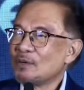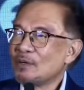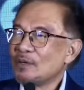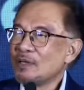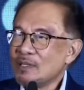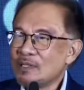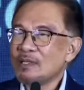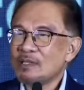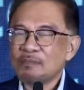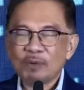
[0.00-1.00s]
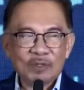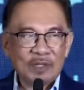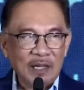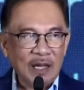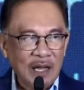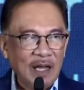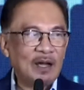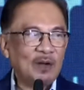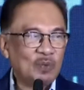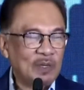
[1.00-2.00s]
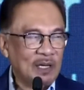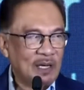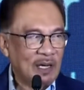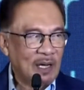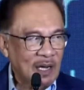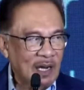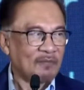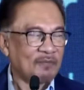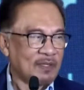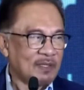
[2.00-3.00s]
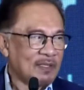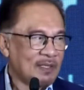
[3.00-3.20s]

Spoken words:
It's about how we craft